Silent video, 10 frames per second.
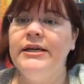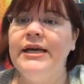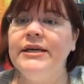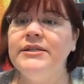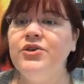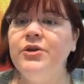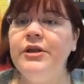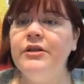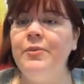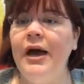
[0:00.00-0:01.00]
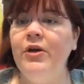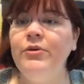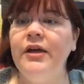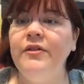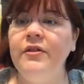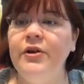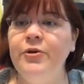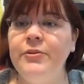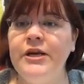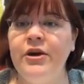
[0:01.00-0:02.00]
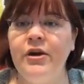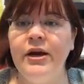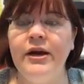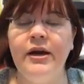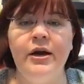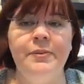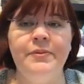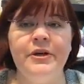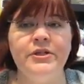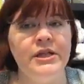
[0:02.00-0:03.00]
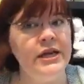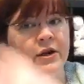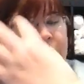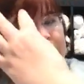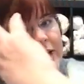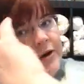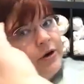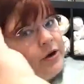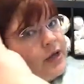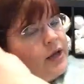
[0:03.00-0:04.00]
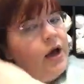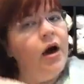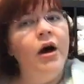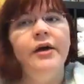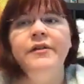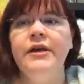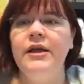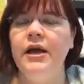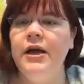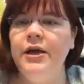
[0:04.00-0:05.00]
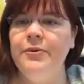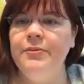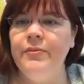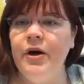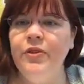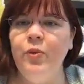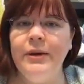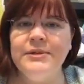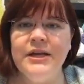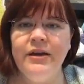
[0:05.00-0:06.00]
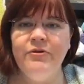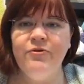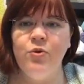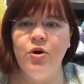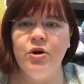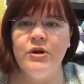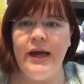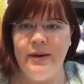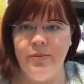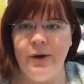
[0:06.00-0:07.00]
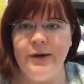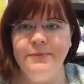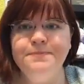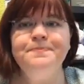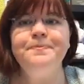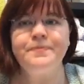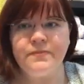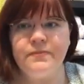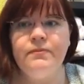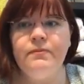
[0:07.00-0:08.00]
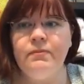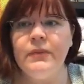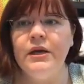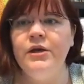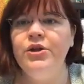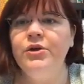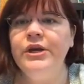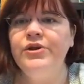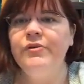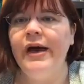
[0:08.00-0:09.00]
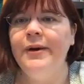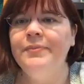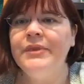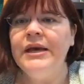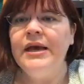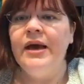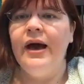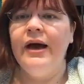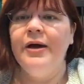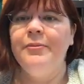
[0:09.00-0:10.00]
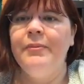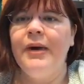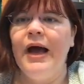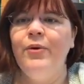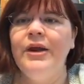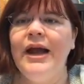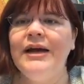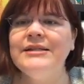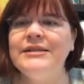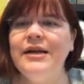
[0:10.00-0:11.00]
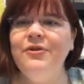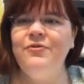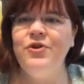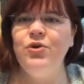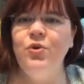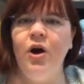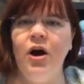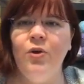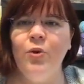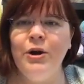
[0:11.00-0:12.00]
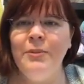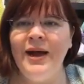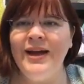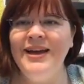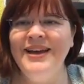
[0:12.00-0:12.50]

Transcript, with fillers: yes, you can knit the pattern without the loom, Kira. Um, there's a needle pattern on the um, on the website for Lion Brand, and you can do that. Um, I would ask if you are one of my